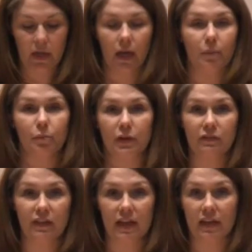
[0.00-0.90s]

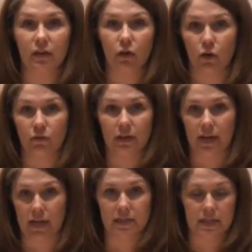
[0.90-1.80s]
abbreviated
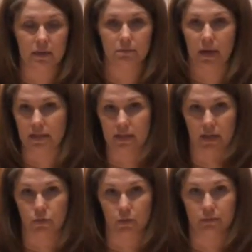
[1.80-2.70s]
COVID-19 bus
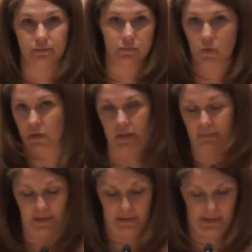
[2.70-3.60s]
schedule, or
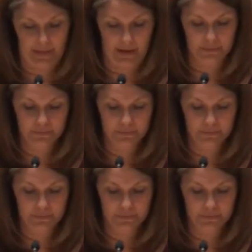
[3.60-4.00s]
something like that.